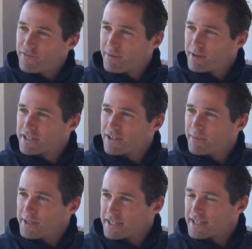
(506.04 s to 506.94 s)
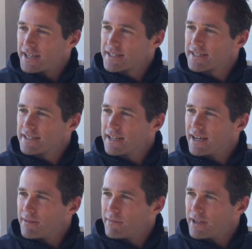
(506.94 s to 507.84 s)
you spend a fair bit of time in the States,
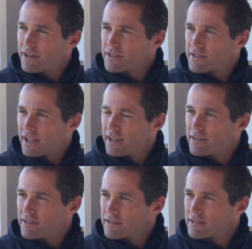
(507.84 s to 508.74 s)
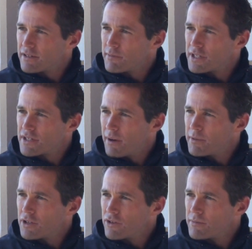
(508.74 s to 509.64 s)
um, and I'd say a little bit of
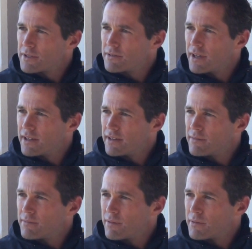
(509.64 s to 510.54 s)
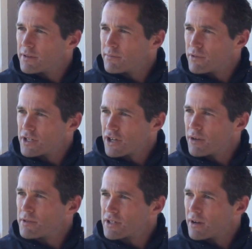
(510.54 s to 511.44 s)
time in Europe, uh, probably the
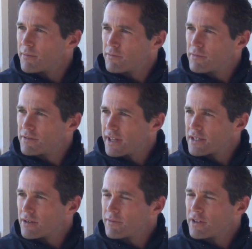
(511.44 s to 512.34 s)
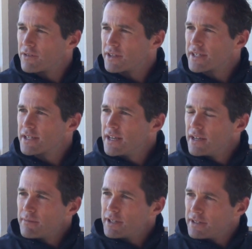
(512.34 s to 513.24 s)
British Open time, mm. that time of year and
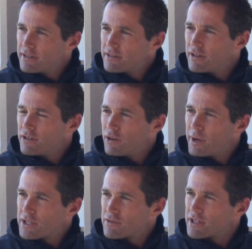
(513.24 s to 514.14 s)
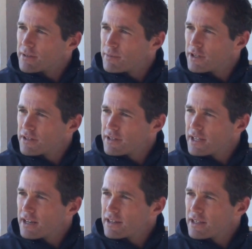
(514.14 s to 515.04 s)
things. But always return to
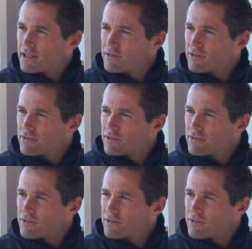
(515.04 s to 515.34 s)
Perth at the end of the